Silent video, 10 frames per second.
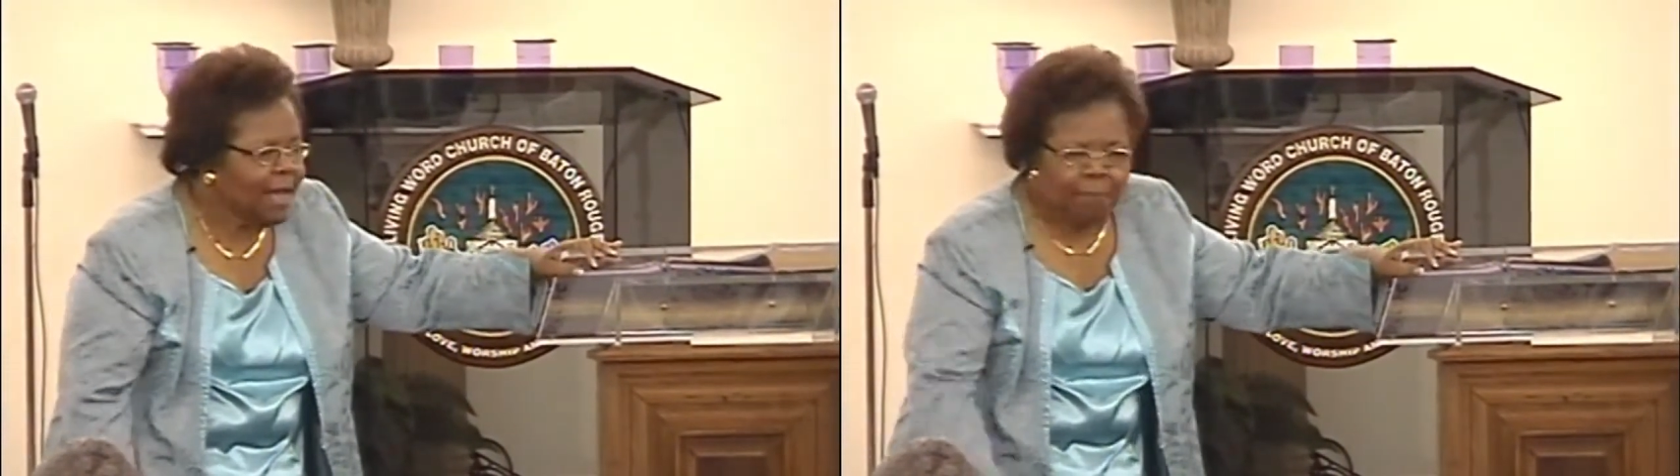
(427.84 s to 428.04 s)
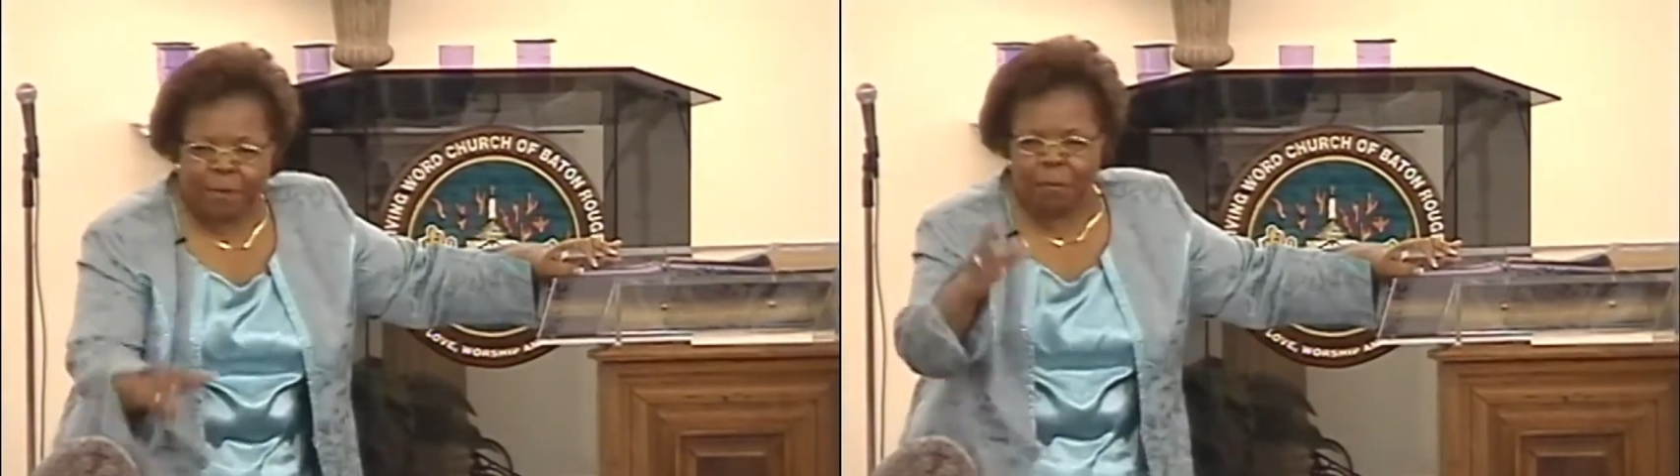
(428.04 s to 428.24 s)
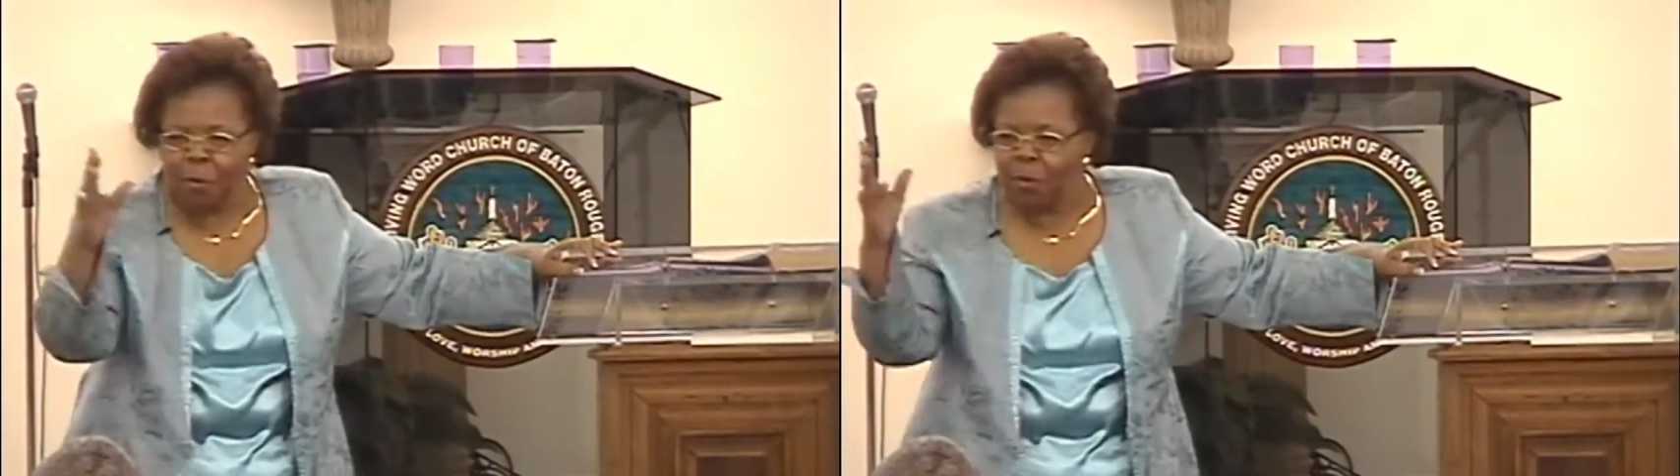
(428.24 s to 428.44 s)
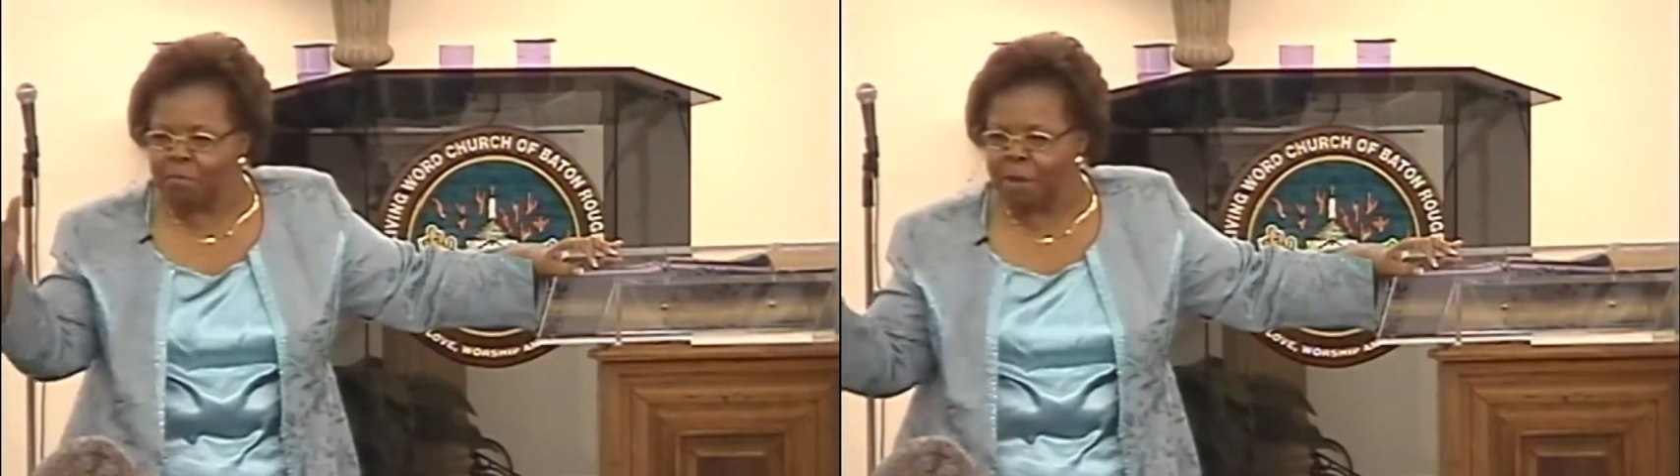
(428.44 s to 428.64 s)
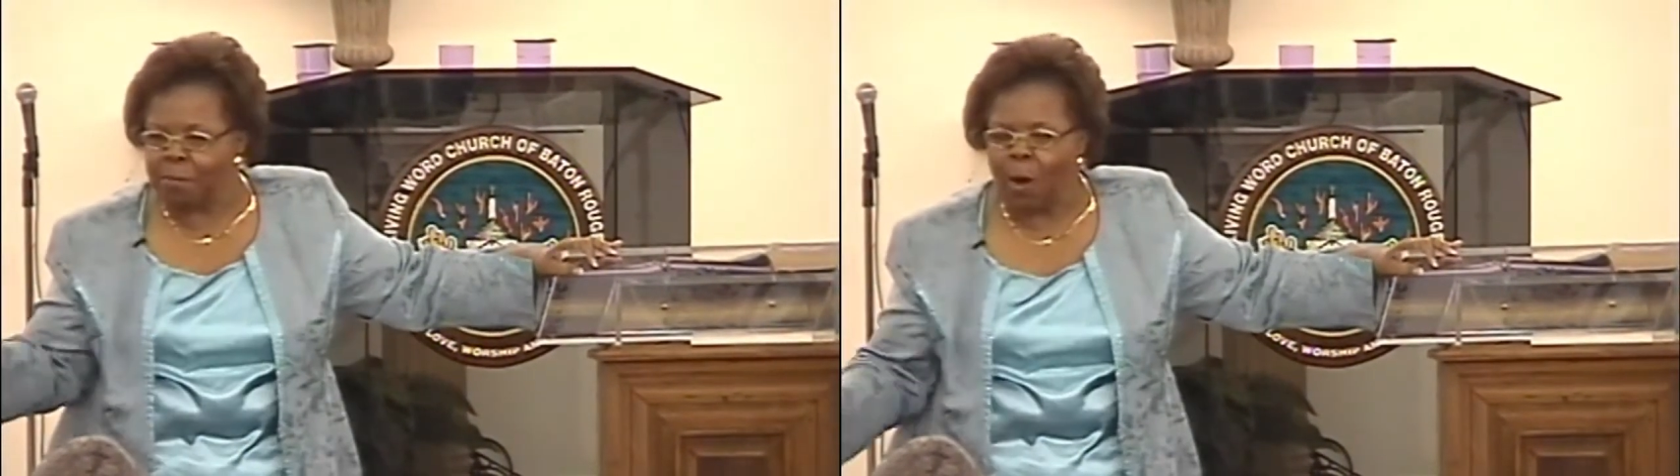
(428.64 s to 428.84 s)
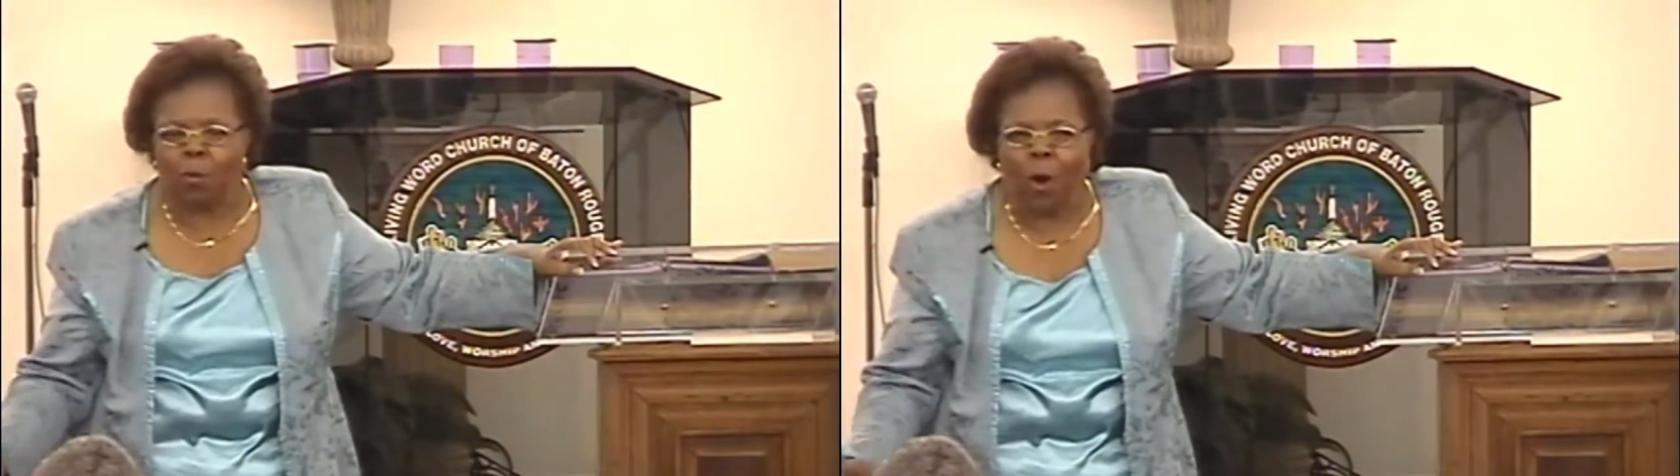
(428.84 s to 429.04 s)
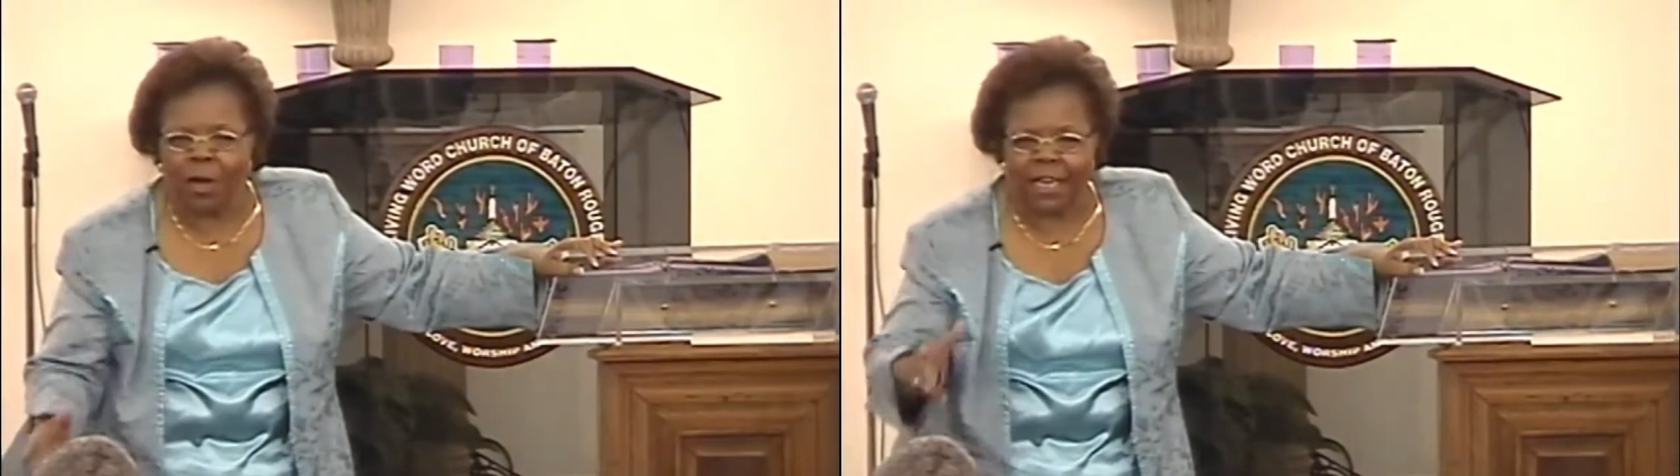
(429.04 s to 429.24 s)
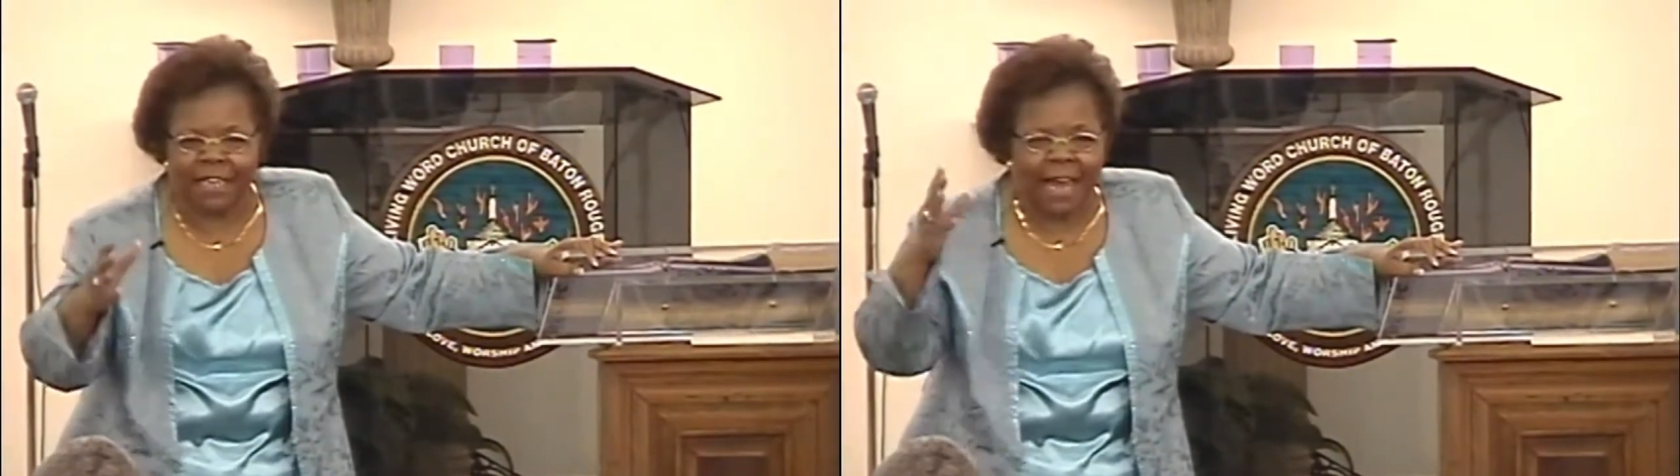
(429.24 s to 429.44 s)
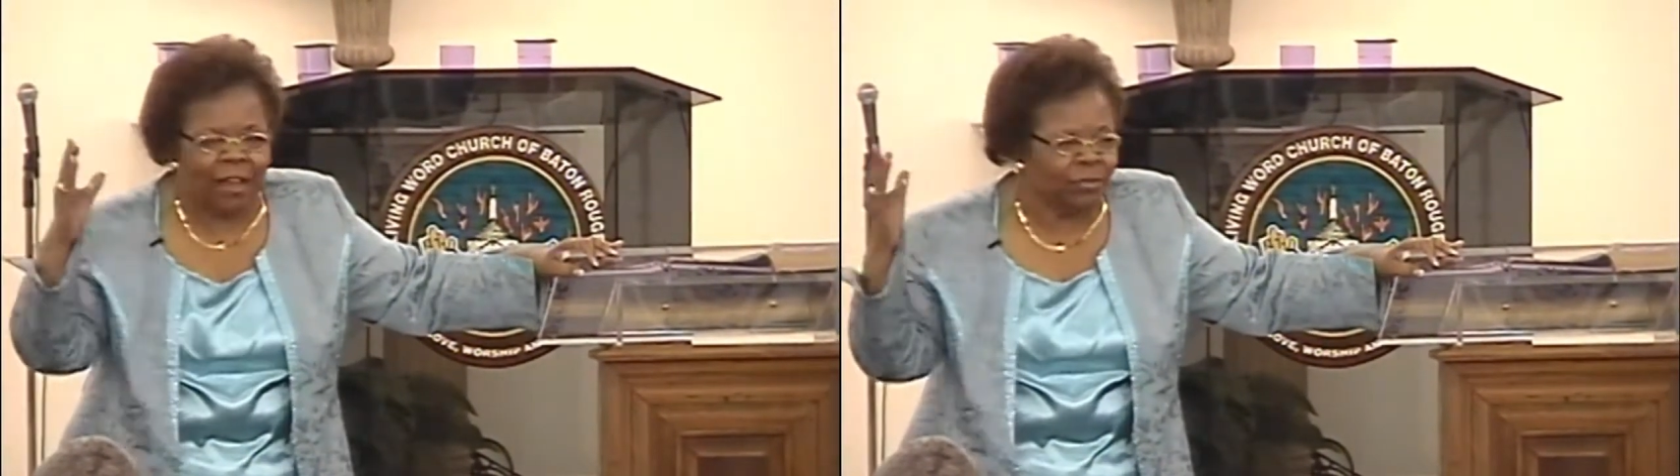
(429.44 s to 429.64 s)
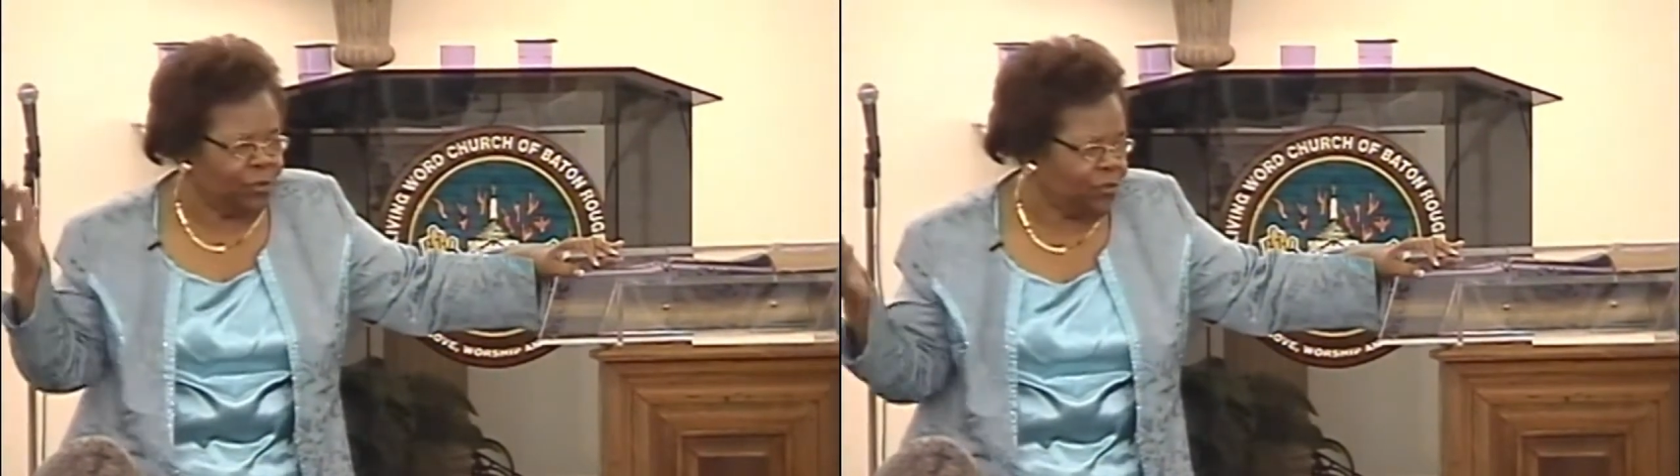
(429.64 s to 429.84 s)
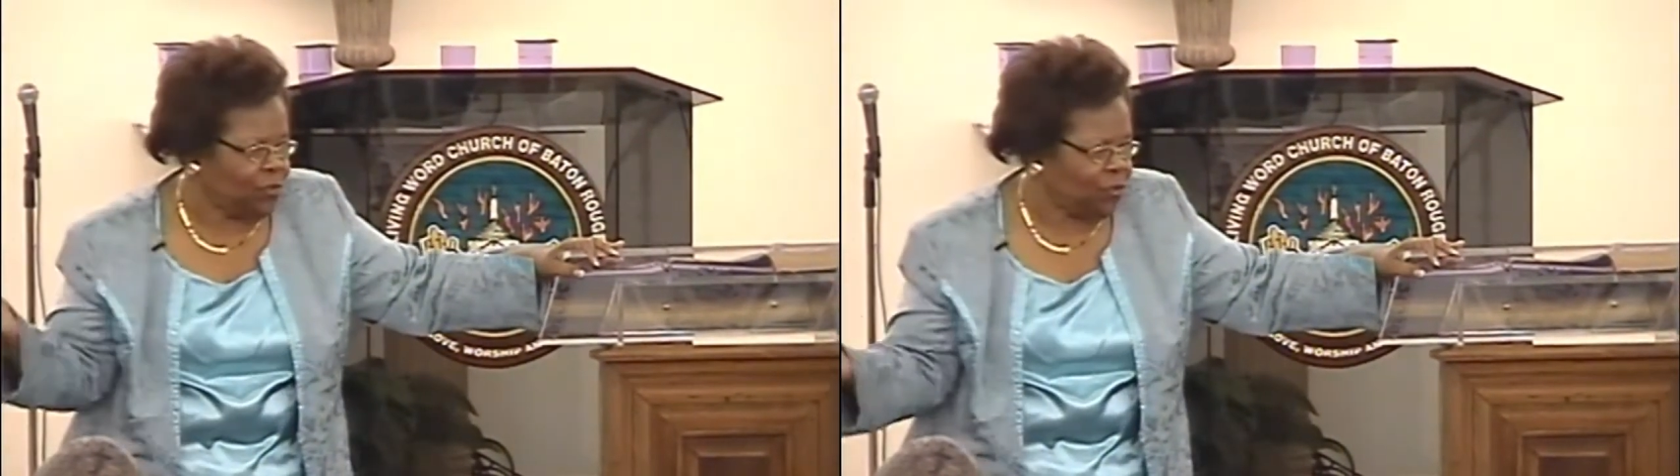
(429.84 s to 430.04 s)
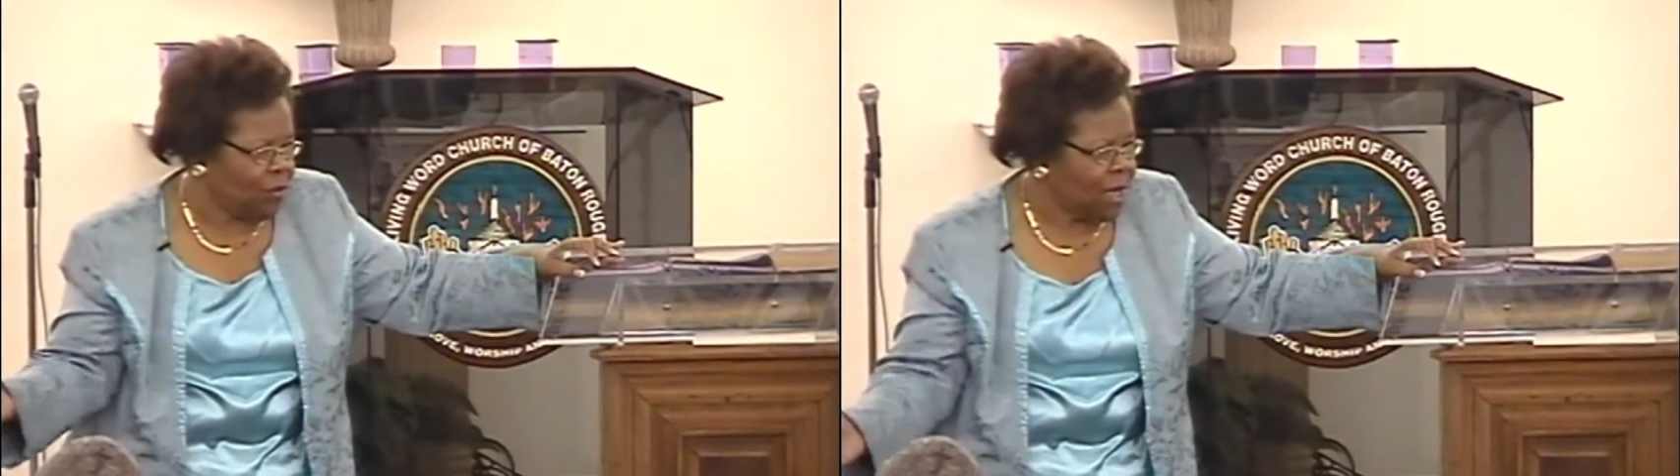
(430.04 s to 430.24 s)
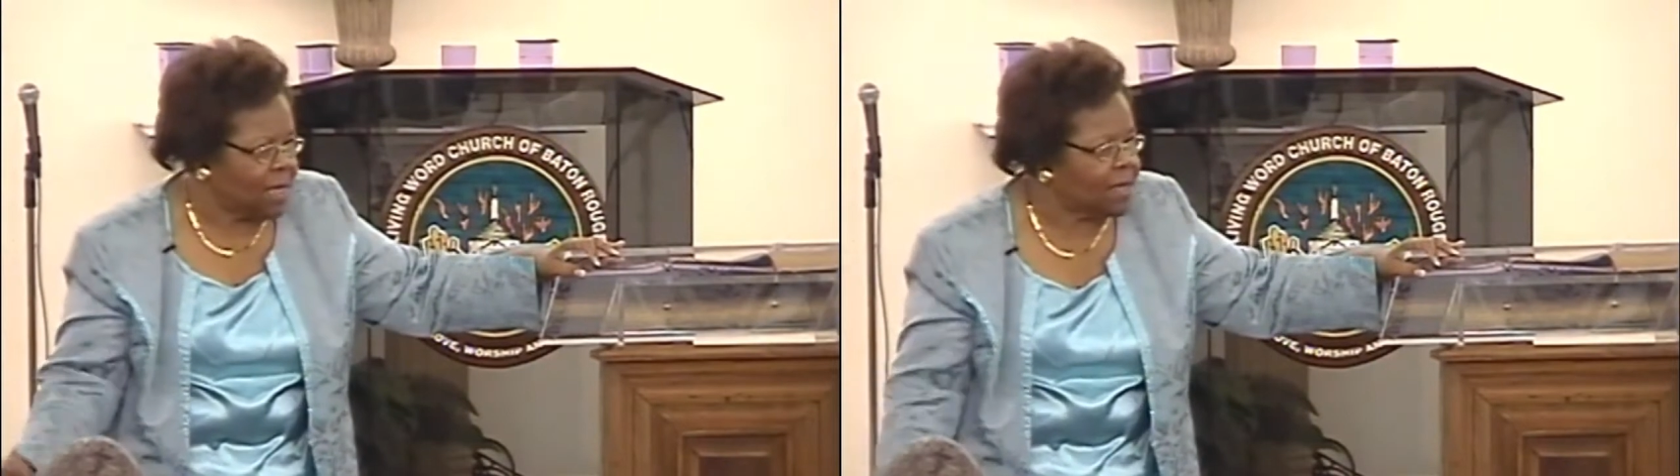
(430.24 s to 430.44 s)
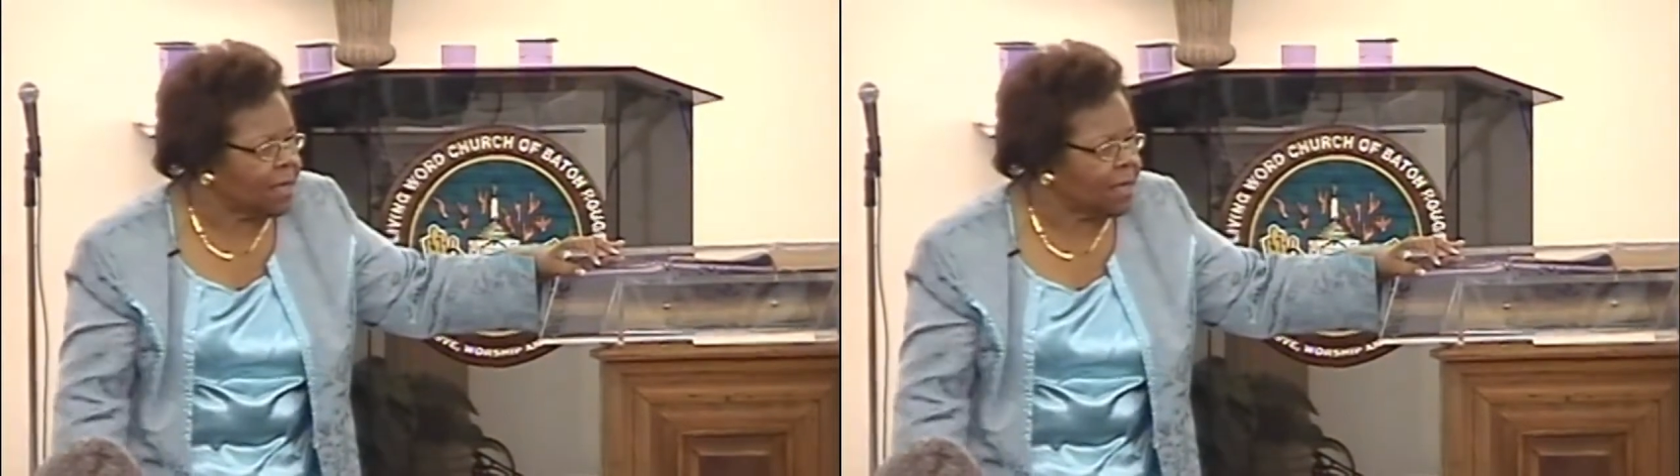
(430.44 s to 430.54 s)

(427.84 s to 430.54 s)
People would be walking down the street,